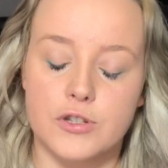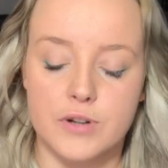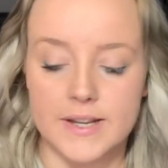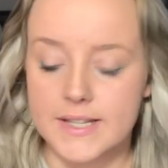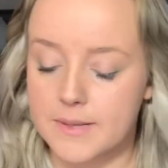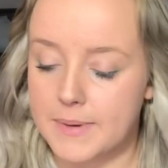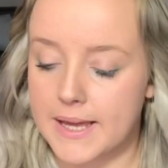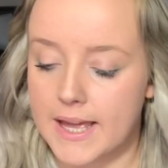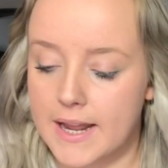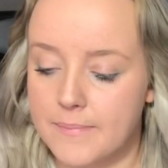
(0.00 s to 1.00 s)
straight at the
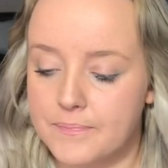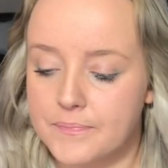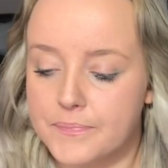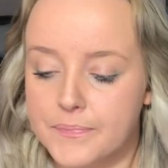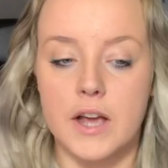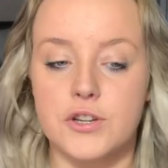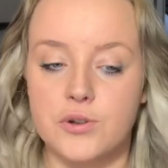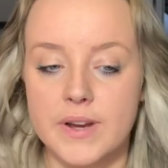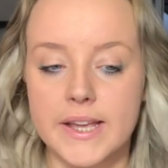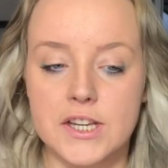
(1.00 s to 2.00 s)
beginning,
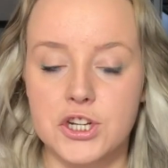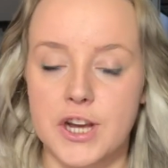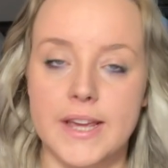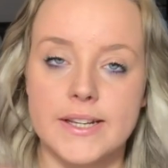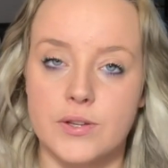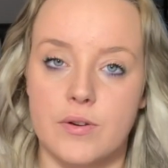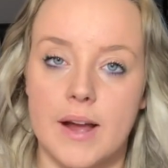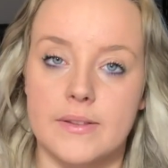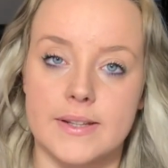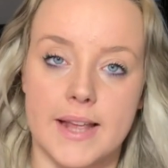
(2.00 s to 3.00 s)
drinking shakes
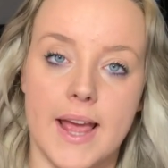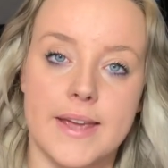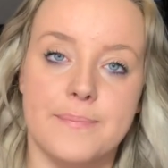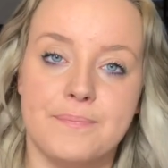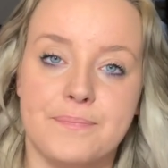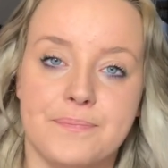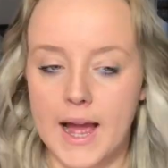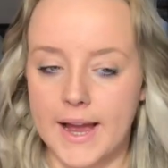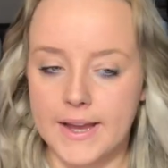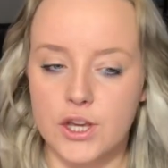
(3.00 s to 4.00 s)
throughout the day.
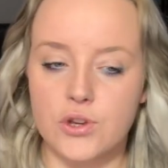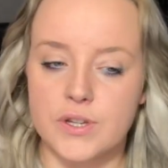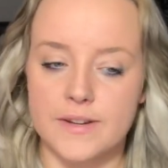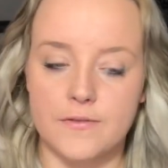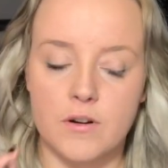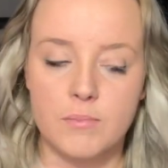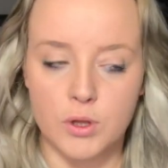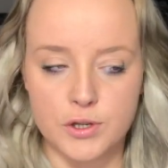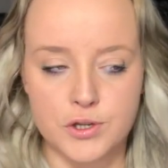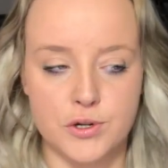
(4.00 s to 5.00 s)
I used it for a
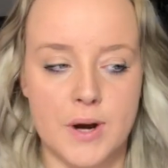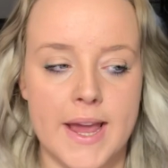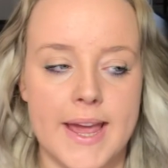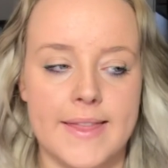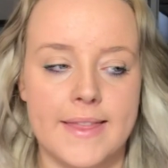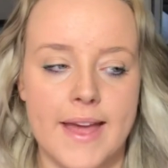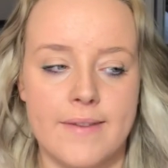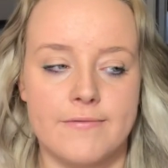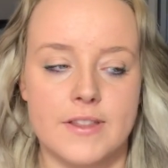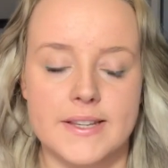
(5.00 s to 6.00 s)
month straight, and
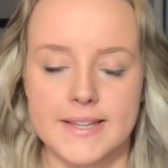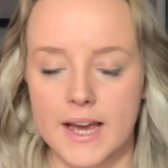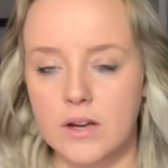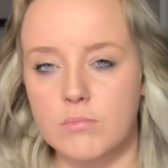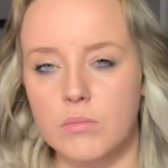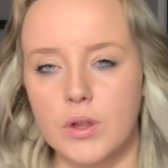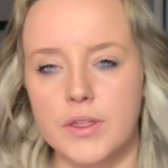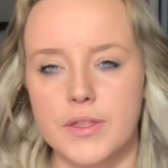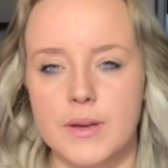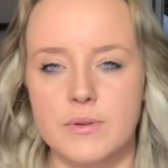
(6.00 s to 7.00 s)
then for the second
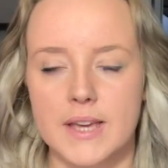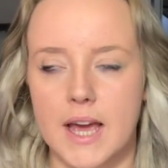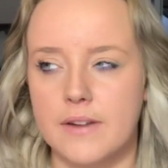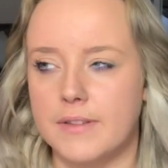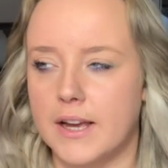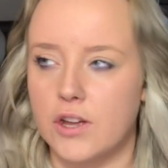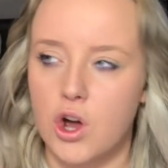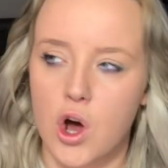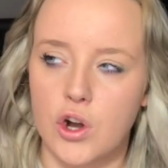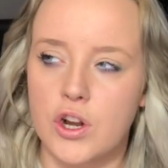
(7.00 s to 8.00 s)
month, it was kind of like
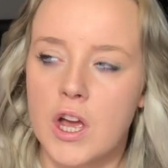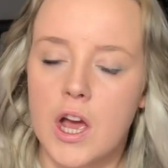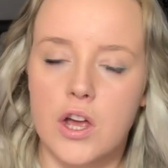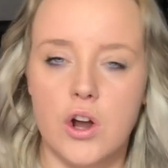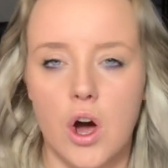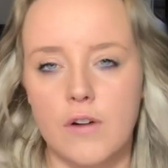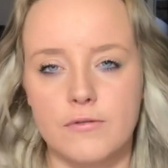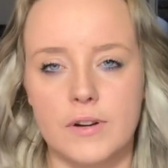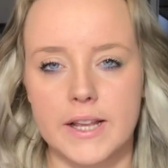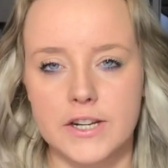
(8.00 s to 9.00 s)
an on and
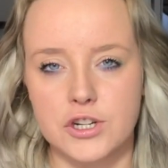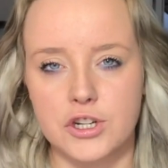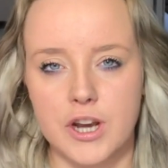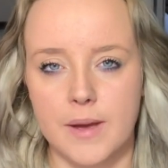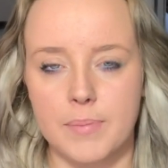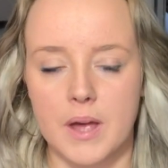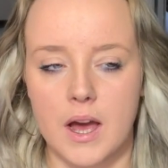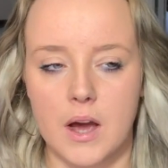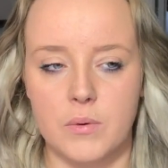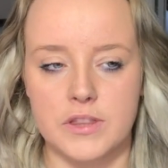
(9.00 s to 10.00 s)
off relationship
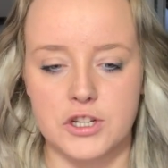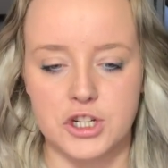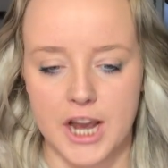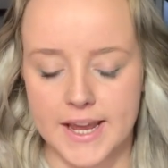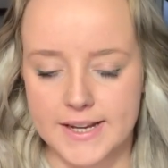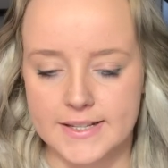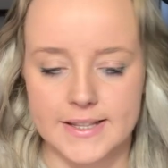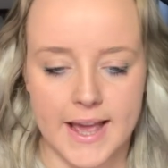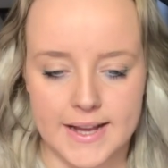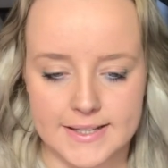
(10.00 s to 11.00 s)
with the shakes
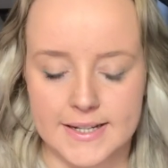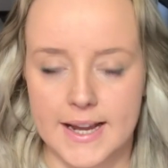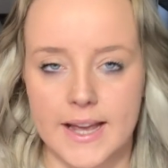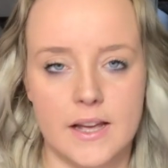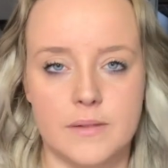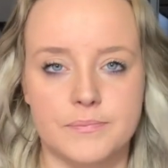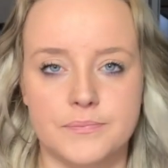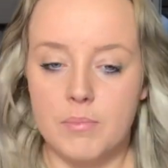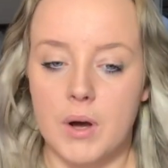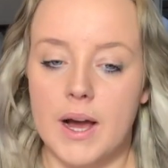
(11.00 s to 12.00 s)
and the Exante diet.
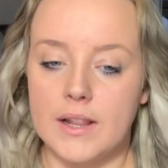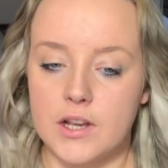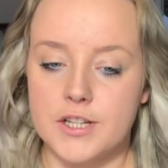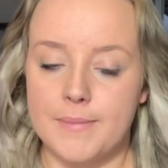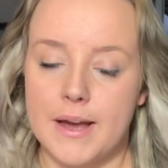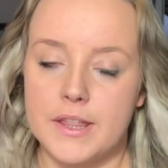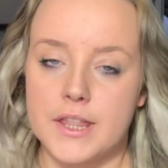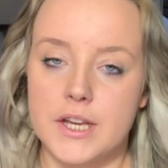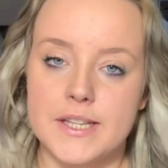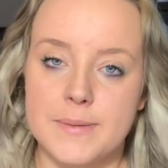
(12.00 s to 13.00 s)
But I lost about
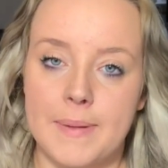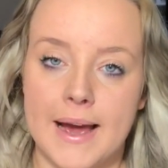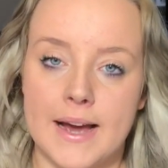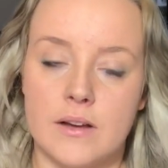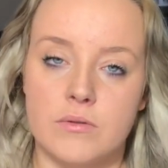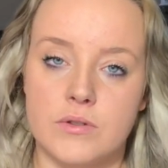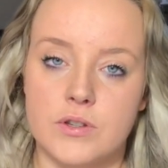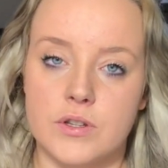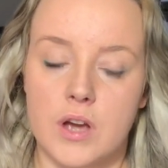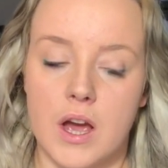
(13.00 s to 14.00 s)
30
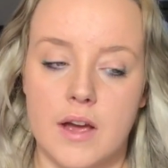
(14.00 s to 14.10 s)
pounds